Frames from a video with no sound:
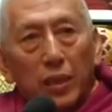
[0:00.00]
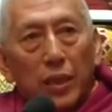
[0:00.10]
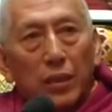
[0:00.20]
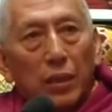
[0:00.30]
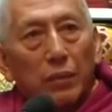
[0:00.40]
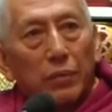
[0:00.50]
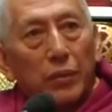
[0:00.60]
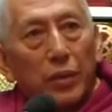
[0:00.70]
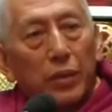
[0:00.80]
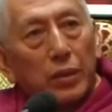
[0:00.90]
kind of
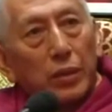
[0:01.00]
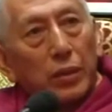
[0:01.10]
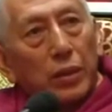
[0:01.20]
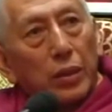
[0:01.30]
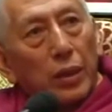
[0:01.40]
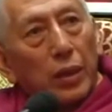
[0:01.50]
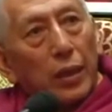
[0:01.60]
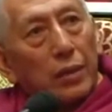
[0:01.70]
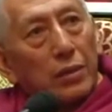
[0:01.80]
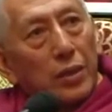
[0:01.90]

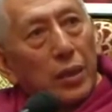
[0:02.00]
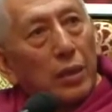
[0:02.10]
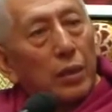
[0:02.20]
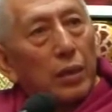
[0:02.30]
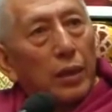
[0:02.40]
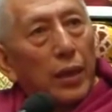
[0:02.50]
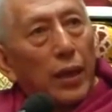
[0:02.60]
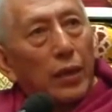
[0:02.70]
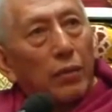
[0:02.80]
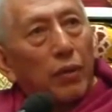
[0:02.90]
drink
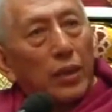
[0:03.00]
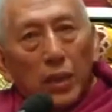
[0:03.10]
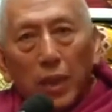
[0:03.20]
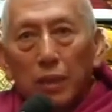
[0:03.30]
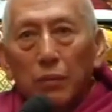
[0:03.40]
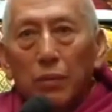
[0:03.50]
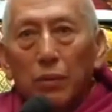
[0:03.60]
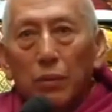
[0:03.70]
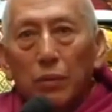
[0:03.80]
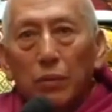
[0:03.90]
and one kind of
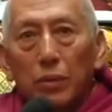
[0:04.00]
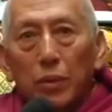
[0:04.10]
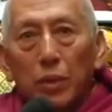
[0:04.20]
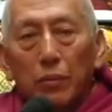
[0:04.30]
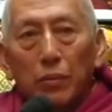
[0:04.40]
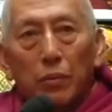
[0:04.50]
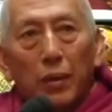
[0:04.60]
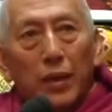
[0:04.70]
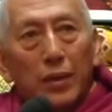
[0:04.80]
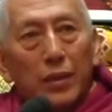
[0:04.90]
cloth if you
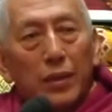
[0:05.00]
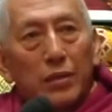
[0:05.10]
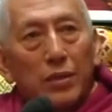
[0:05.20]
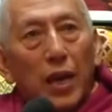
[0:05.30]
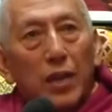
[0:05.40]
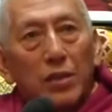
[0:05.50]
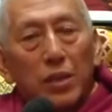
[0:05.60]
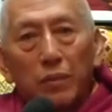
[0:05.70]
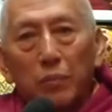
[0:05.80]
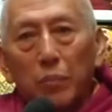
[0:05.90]
make the entire
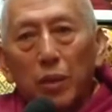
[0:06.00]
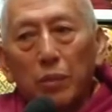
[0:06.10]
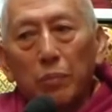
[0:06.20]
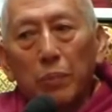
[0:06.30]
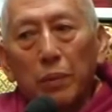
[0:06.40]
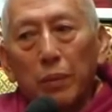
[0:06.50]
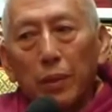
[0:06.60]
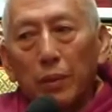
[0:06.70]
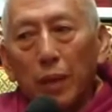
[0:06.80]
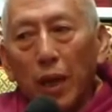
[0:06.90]
7 billion
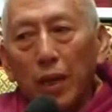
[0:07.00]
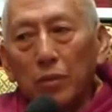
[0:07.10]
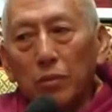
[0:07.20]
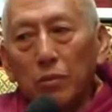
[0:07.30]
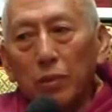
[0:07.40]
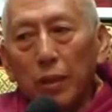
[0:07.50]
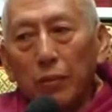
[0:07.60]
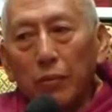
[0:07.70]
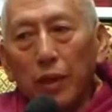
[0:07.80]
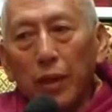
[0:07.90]
people asked to
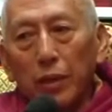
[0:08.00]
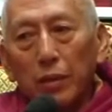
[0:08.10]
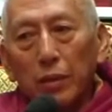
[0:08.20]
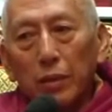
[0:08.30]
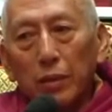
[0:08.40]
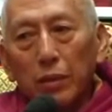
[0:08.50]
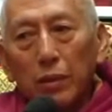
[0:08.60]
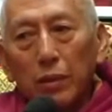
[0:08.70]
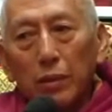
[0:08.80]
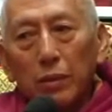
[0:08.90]
wear
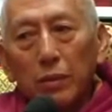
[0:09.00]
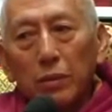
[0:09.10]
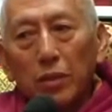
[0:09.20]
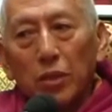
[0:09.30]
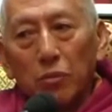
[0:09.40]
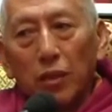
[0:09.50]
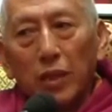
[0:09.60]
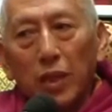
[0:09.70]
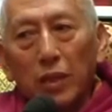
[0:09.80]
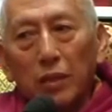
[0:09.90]
just one
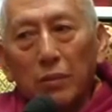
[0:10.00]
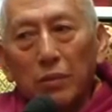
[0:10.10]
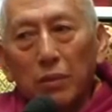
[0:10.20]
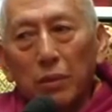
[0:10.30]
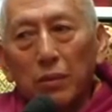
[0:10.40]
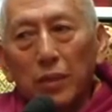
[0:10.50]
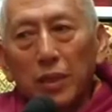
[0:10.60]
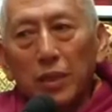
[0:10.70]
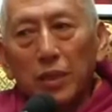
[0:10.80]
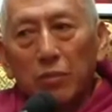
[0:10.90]
kind of cloth
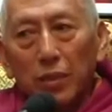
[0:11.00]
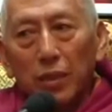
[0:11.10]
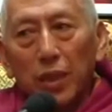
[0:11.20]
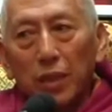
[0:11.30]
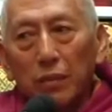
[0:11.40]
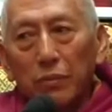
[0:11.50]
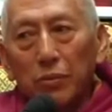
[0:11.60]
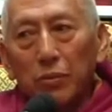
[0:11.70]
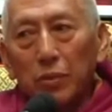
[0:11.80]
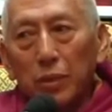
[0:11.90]
and just one kind of
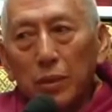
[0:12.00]
food.